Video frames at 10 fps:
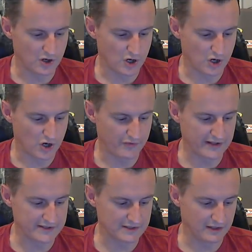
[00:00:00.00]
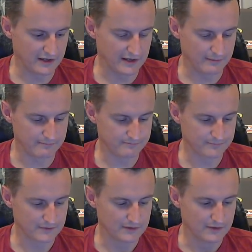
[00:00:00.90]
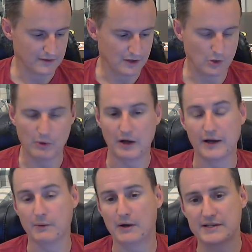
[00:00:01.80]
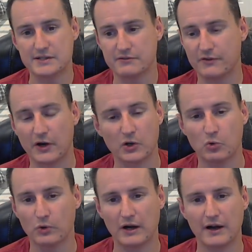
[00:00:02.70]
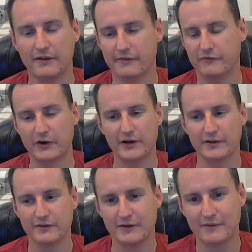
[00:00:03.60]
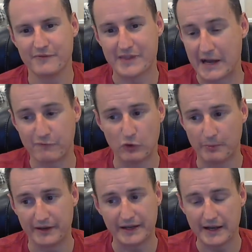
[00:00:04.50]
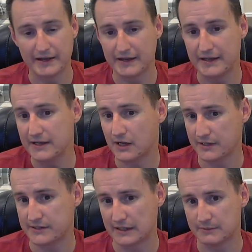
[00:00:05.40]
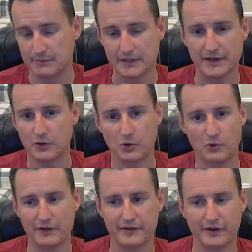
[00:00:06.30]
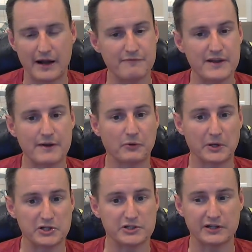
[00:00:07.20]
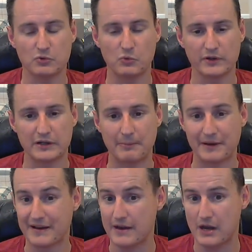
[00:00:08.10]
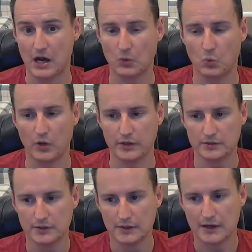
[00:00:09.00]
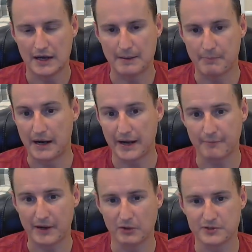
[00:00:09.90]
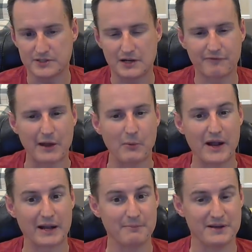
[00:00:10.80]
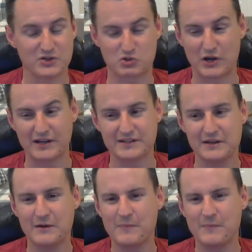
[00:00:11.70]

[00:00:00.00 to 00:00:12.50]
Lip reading: Oh, that's lame. Oh, well, anyways, he's a very cool guy. Very thankful. But again, he contacted me. I don't go out there. I've never reached out to one company, not one. I buy my own stuff. That way I can be straight as